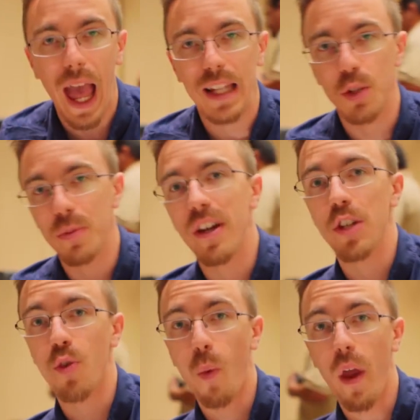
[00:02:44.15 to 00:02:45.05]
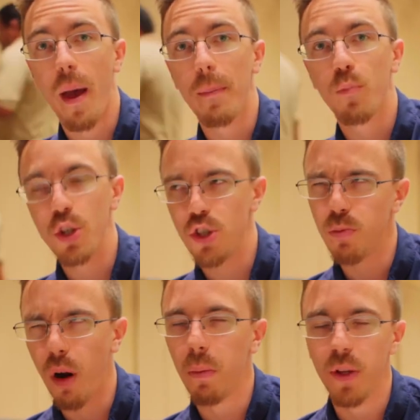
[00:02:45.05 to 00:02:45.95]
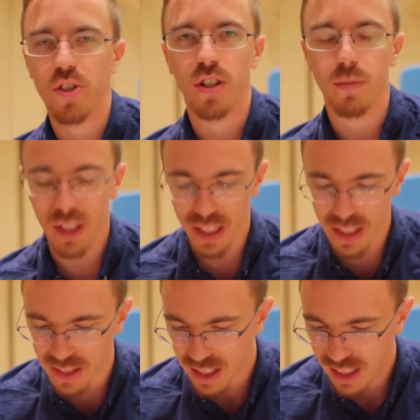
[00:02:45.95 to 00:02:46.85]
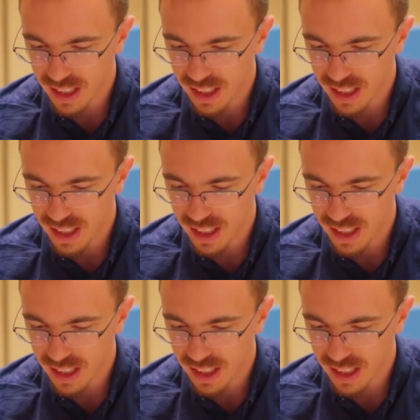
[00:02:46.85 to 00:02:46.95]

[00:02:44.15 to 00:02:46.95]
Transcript: add a little bit of extra RAM, which you probably should because,